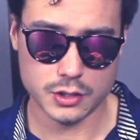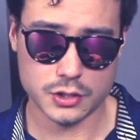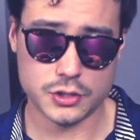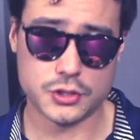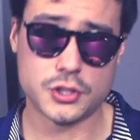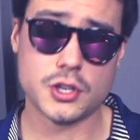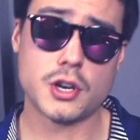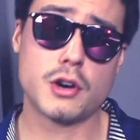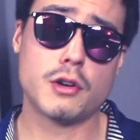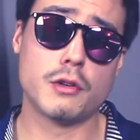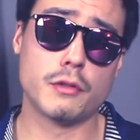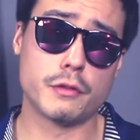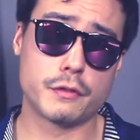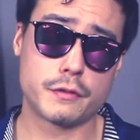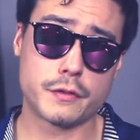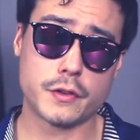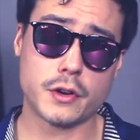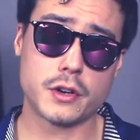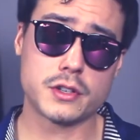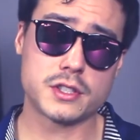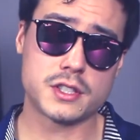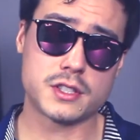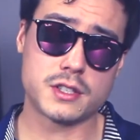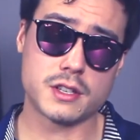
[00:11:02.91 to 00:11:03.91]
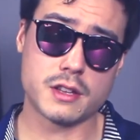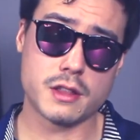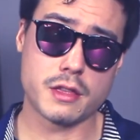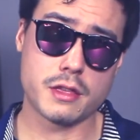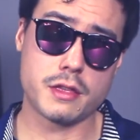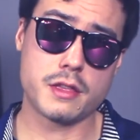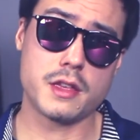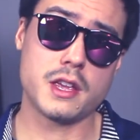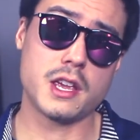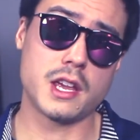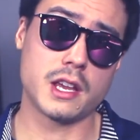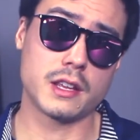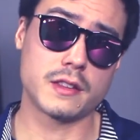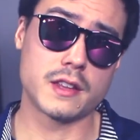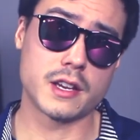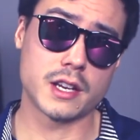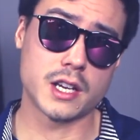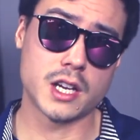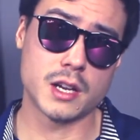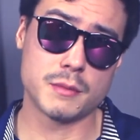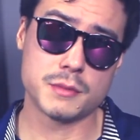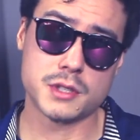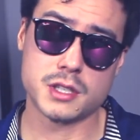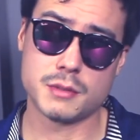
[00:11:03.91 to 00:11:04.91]
So first thing that
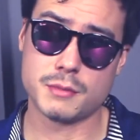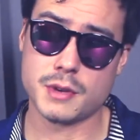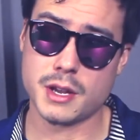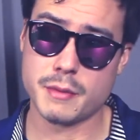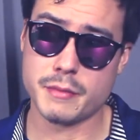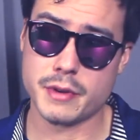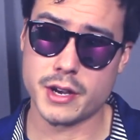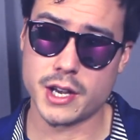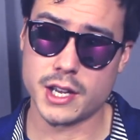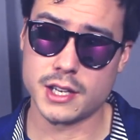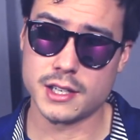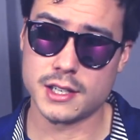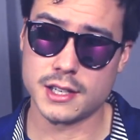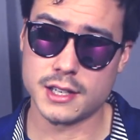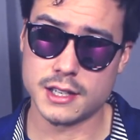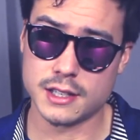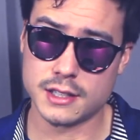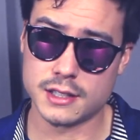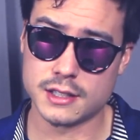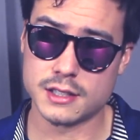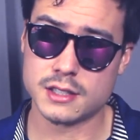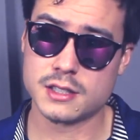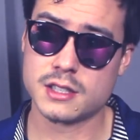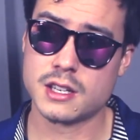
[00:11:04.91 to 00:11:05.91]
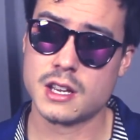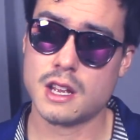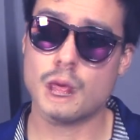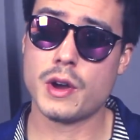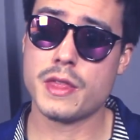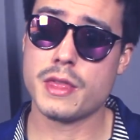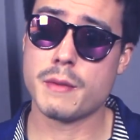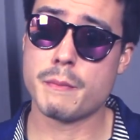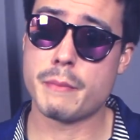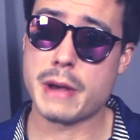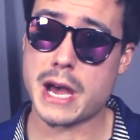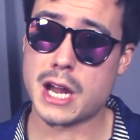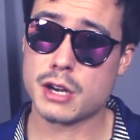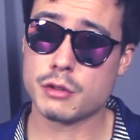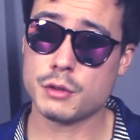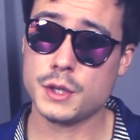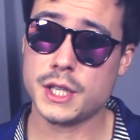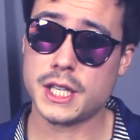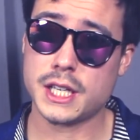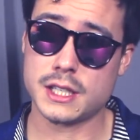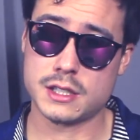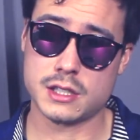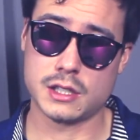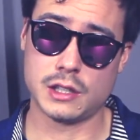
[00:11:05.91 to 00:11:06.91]
comes to my mind is when the battery
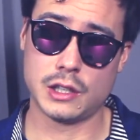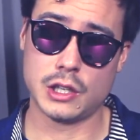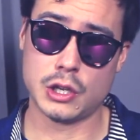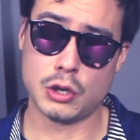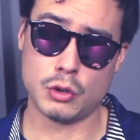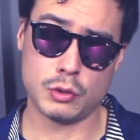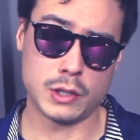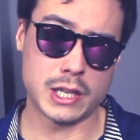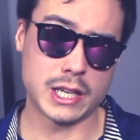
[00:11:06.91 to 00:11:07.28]
gets low,